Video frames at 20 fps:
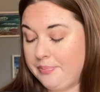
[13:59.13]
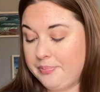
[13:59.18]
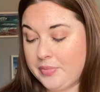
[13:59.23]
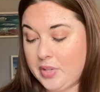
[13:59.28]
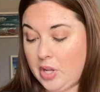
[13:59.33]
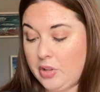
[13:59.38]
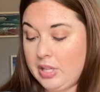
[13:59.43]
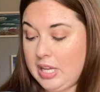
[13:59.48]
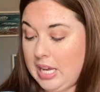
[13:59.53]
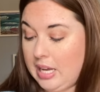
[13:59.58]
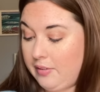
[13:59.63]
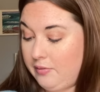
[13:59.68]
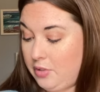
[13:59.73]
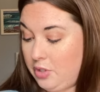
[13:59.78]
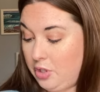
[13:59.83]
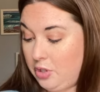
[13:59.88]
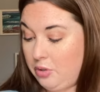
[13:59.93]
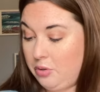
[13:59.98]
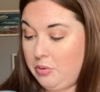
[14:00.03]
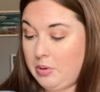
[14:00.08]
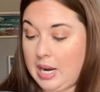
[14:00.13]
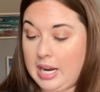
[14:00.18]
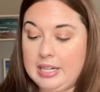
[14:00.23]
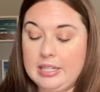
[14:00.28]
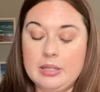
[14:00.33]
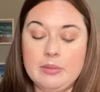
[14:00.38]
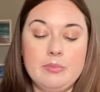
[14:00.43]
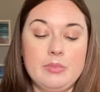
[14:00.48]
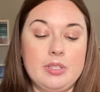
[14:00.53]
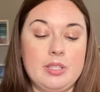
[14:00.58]
I only have two
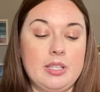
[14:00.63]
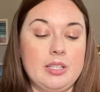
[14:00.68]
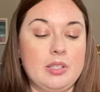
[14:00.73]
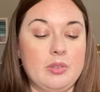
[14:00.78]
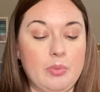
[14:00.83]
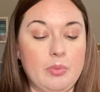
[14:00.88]
items this